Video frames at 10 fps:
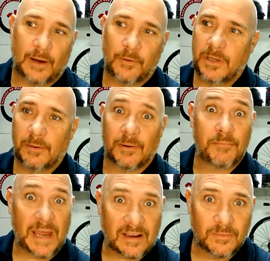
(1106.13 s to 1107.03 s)
I want to be able to
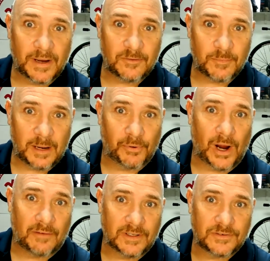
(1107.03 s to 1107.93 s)
maximize my
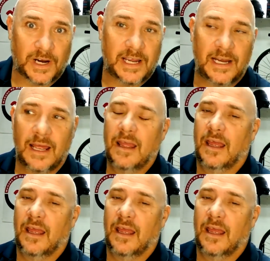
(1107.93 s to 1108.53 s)
profits, right?